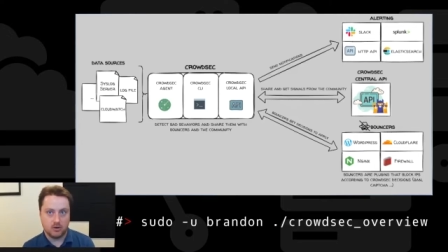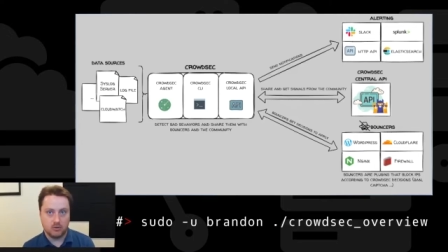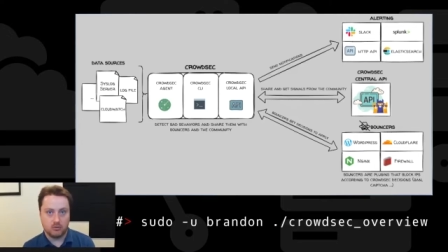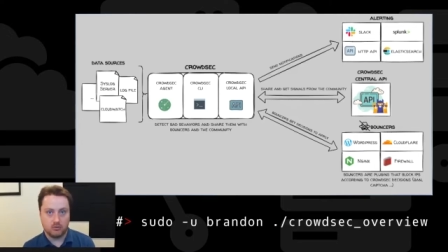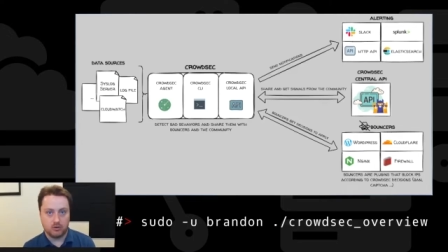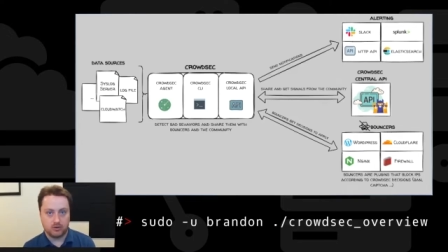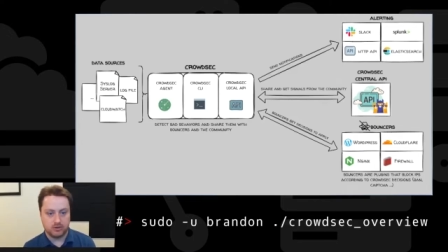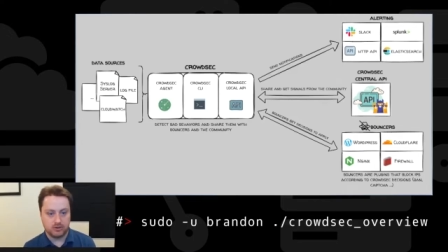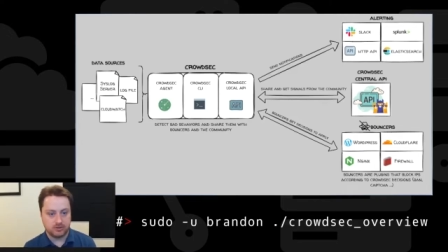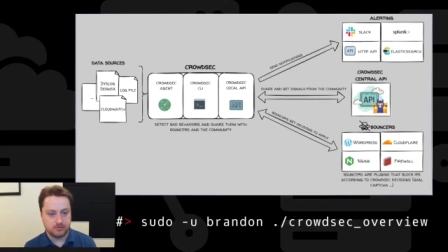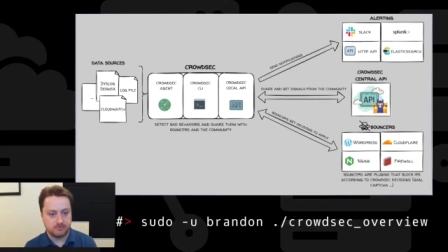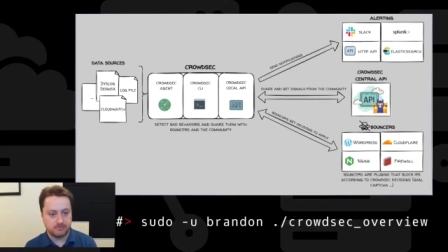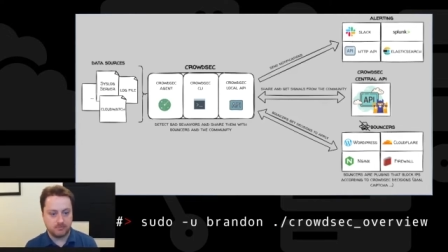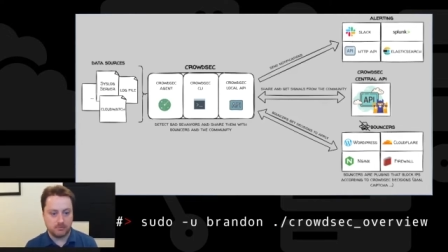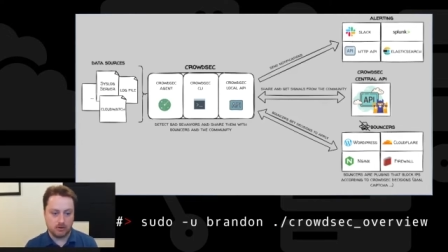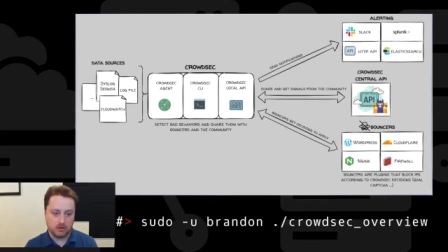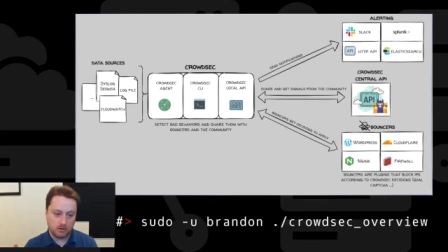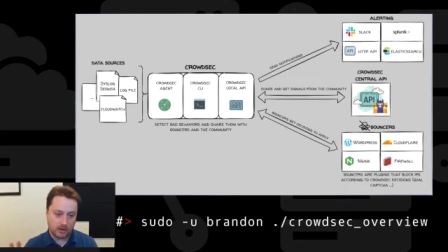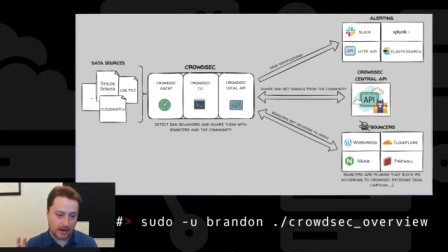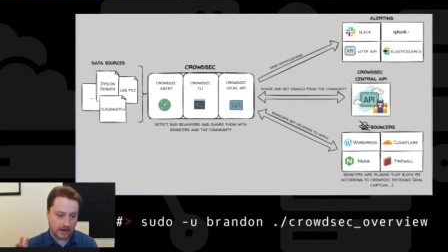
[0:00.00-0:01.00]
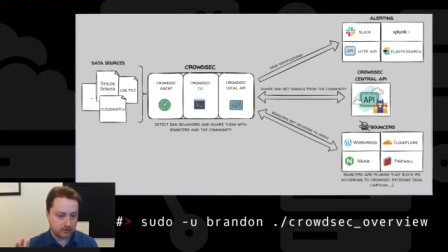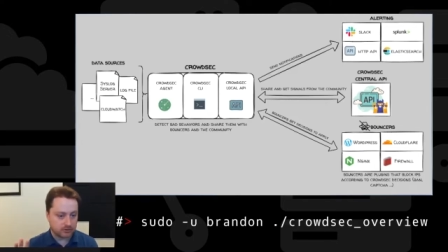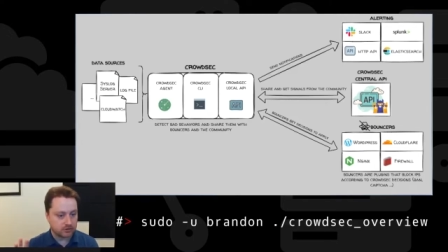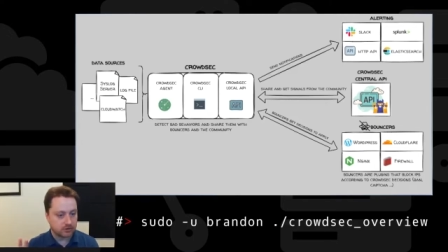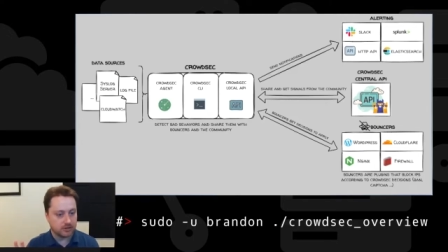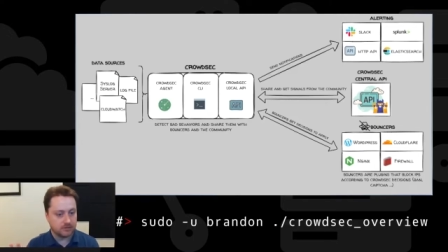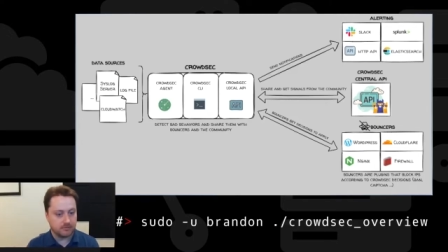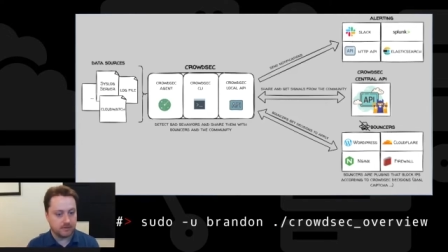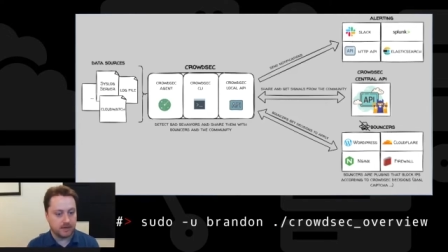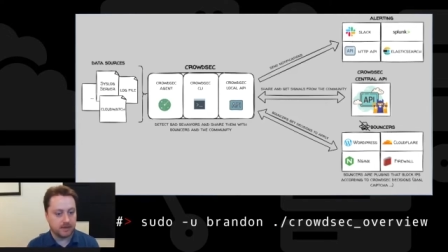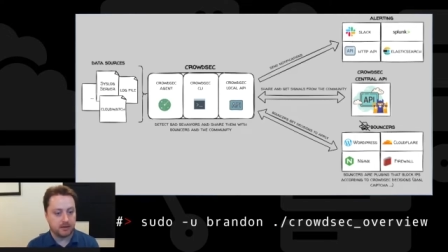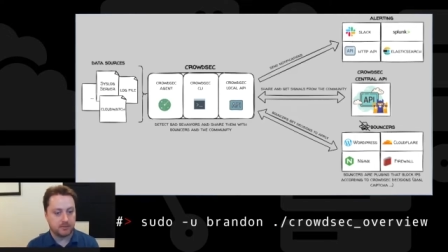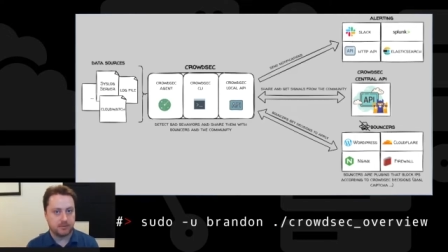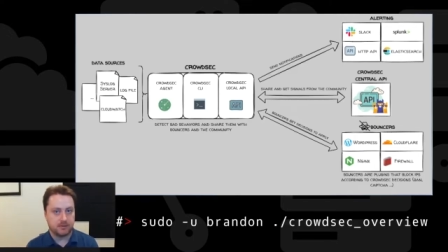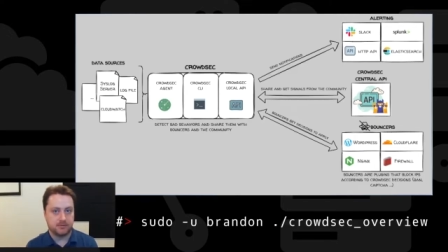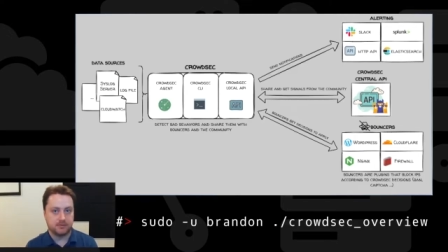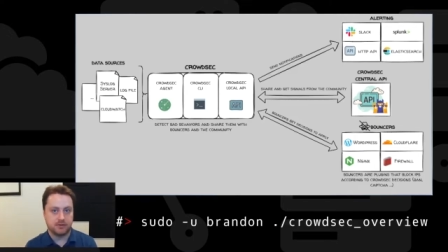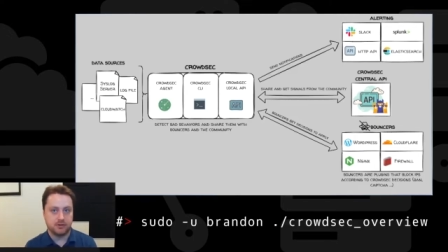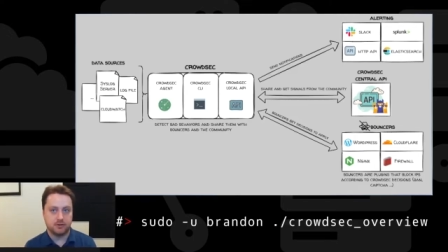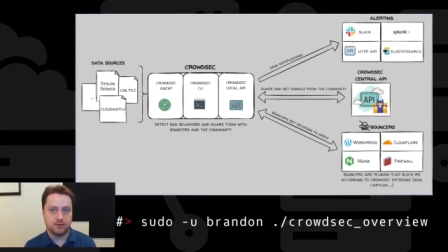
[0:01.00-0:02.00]
which is actually made up
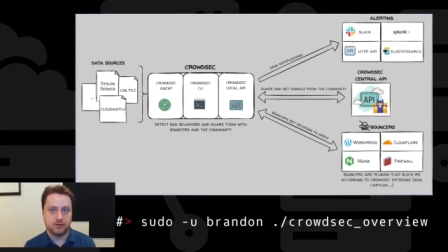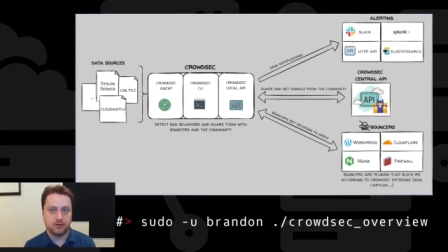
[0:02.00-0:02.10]
of two